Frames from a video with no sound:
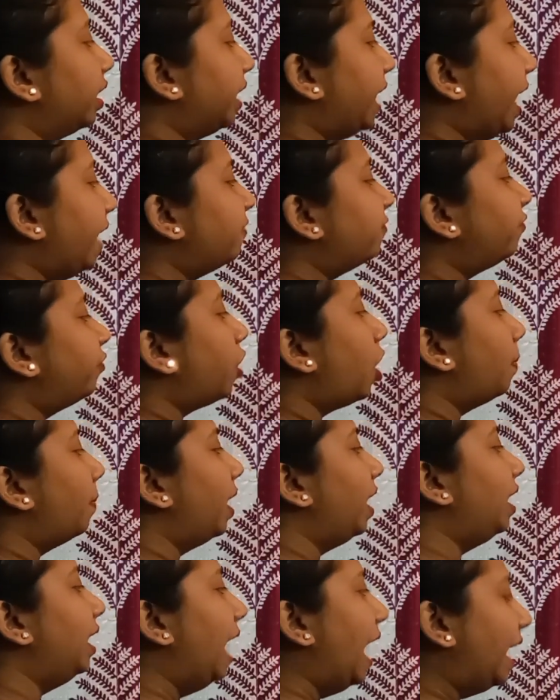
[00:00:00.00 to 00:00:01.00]
came from
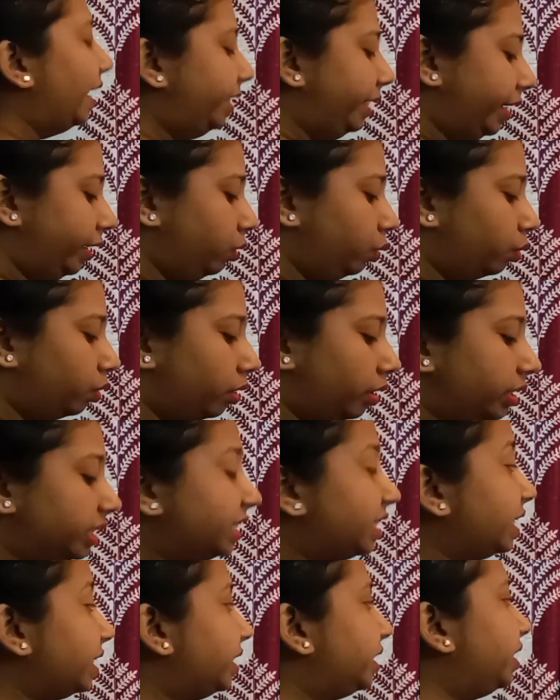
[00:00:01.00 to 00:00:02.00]
a Latin word
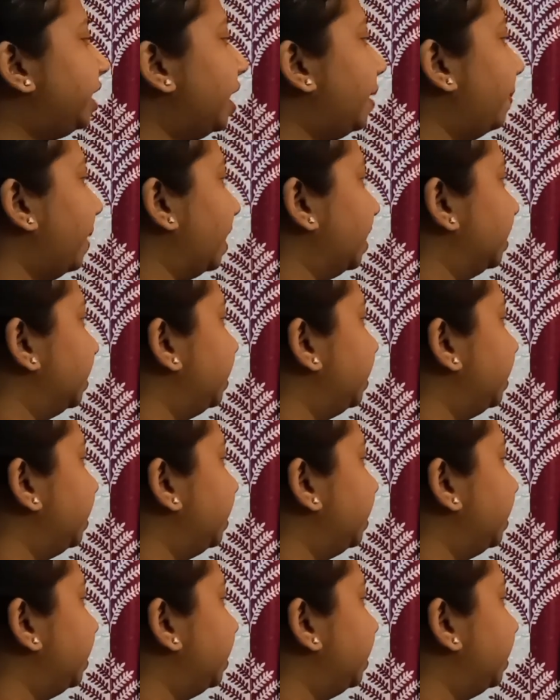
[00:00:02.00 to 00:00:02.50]
systema.